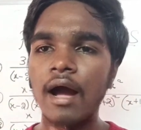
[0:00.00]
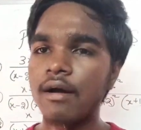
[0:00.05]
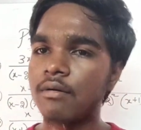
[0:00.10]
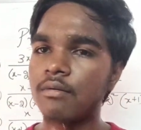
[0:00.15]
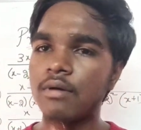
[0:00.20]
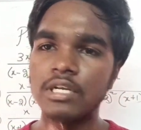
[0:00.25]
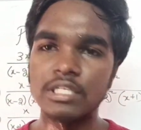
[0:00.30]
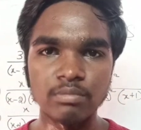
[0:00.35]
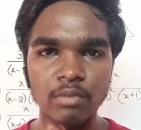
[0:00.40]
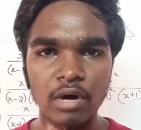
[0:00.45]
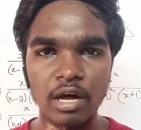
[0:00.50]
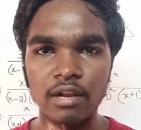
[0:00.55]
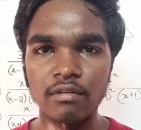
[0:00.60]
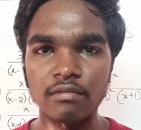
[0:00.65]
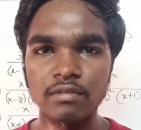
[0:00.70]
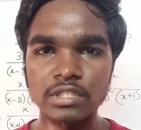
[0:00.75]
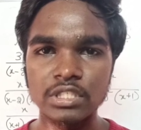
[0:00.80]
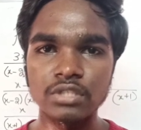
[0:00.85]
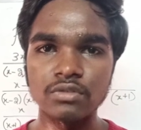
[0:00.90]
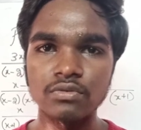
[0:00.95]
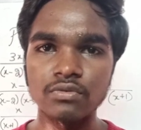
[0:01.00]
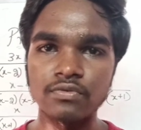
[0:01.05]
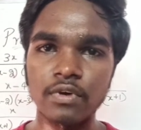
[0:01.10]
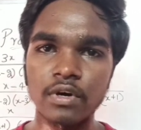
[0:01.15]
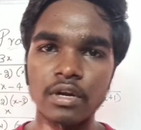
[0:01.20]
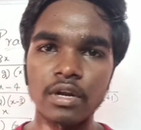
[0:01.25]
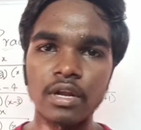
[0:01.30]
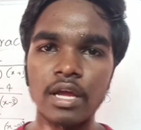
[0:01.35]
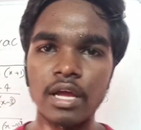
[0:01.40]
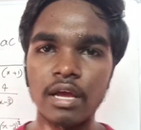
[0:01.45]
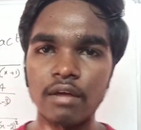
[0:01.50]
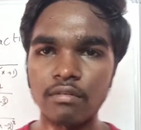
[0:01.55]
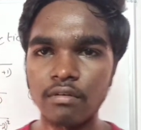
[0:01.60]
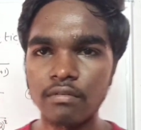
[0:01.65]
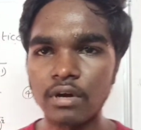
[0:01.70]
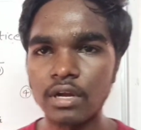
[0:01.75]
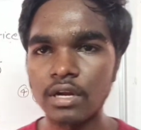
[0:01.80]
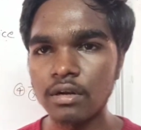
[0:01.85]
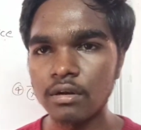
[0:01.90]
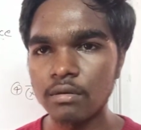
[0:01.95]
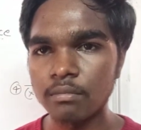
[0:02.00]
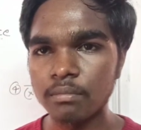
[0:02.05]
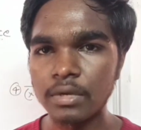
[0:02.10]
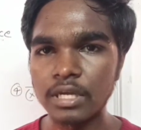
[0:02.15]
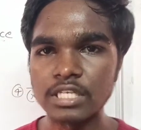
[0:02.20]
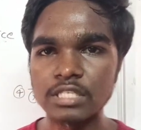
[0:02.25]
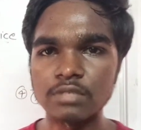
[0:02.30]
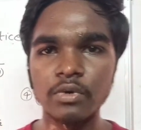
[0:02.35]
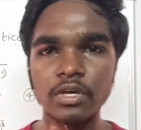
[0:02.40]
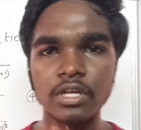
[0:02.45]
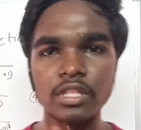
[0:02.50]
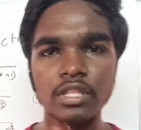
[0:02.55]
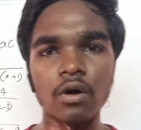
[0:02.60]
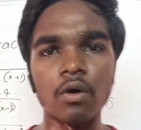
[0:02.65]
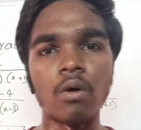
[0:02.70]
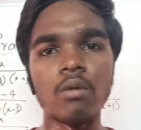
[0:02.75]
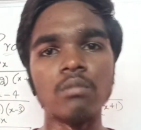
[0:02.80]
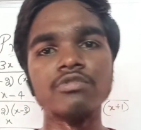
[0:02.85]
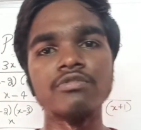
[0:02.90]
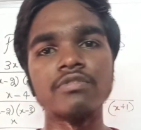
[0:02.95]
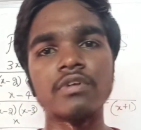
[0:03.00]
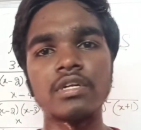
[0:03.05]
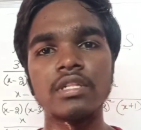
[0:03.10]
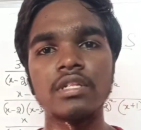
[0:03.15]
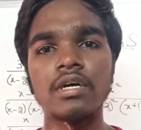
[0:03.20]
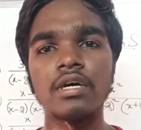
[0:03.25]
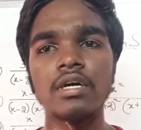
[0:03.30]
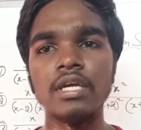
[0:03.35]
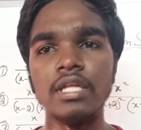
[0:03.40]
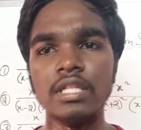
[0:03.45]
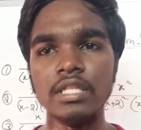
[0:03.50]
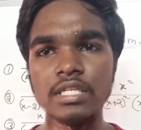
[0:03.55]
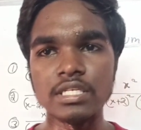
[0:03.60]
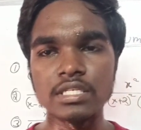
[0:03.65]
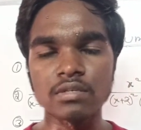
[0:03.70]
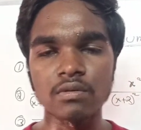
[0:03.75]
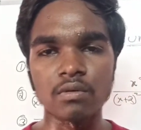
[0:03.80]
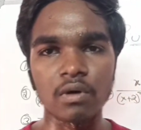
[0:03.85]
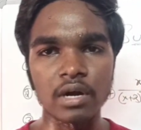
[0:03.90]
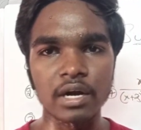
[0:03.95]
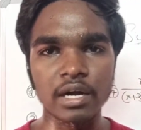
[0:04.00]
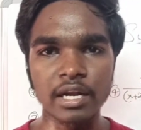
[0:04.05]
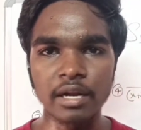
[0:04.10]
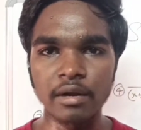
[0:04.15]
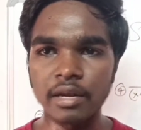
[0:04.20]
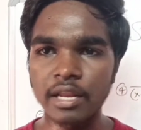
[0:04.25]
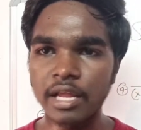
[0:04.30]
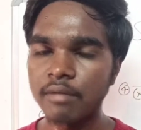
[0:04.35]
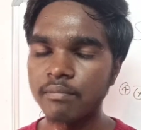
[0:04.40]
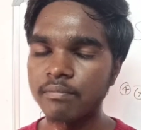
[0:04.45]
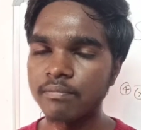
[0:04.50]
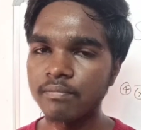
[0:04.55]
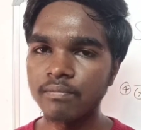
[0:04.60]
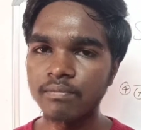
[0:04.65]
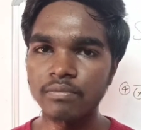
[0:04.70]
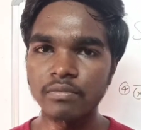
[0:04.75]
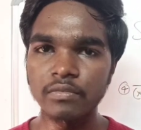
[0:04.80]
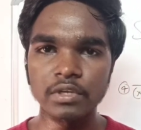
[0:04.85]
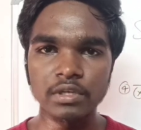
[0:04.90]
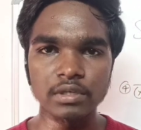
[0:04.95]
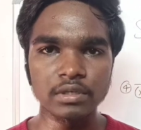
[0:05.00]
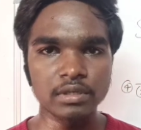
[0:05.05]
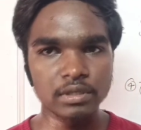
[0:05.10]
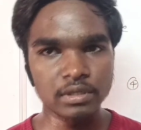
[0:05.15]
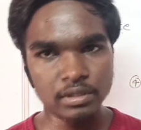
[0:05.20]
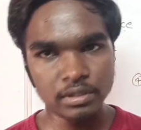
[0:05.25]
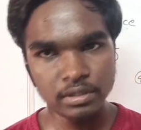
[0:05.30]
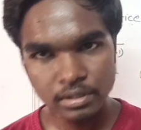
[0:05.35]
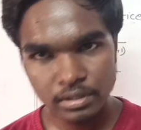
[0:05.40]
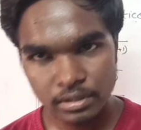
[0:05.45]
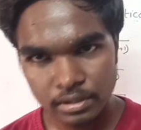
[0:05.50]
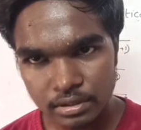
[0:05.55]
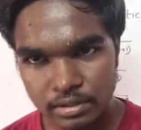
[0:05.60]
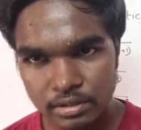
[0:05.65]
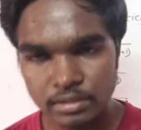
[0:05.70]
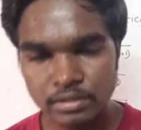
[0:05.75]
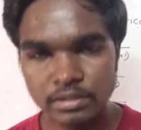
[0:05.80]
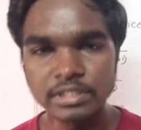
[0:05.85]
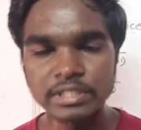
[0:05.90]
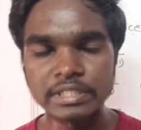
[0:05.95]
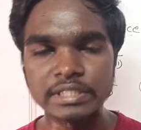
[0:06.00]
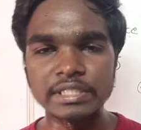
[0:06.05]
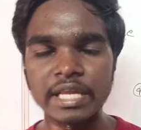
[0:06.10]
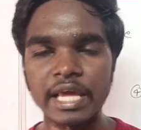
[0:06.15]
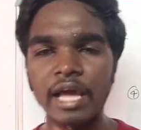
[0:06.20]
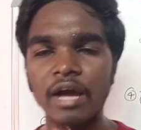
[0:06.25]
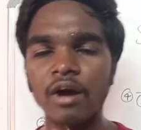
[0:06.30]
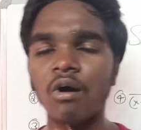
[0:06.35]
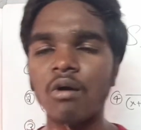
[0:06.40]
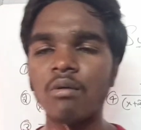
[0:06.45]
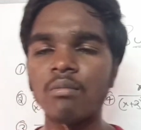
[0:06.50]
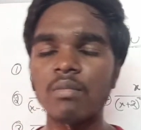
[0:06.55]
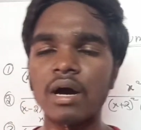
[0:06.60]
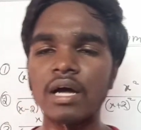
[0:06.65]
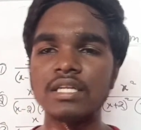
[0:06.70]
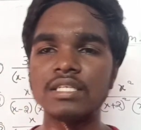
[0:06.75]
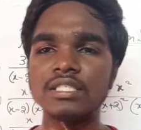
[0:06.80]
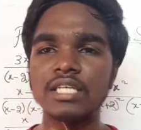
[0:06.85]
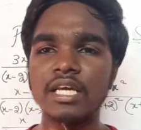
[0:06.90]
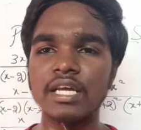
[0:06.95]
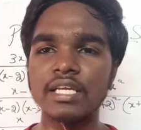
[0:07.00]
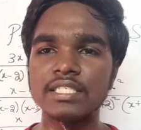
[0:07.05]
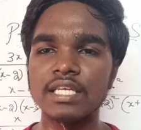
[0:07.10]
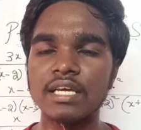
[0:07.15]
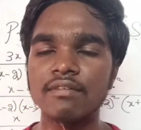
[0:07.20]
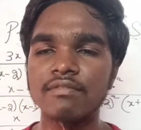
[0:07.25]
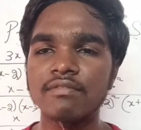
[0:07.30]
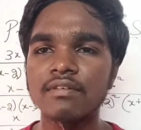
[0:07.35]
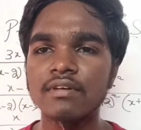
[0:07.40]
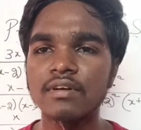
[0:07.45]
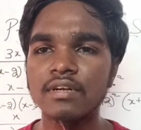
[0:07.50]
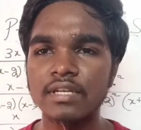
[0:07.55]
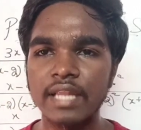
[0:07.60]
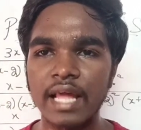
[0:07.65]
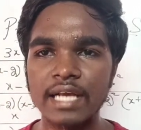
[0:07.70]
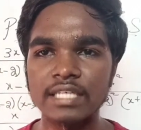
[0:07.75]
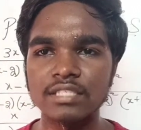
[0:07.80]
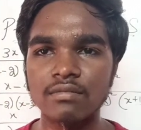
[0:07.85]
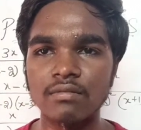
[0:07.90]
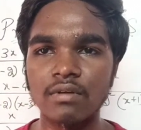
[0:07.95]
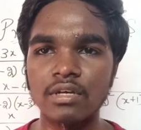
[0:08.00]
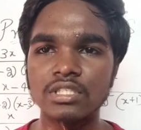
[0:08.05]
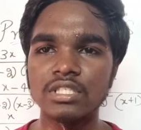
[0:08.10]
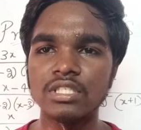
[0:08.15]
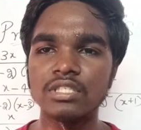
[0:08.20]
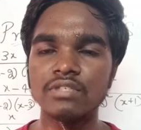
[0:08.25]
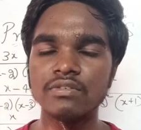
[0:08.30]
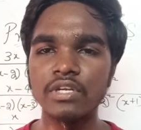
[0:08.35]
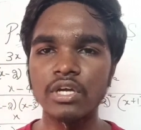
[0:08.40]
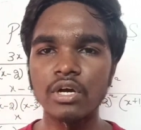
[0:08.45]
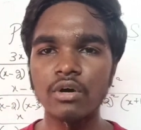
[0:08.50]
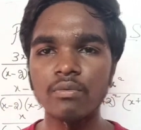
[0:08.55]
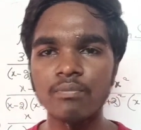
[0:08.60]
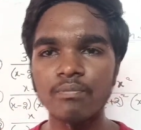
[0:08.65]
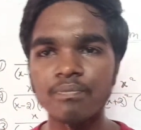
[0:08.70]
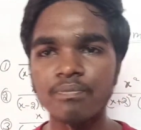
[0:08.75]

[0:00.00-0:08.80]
A small request for everyone: please be in the homes in this quarantine time. Stay home and stay safe. Thanks for watching this video.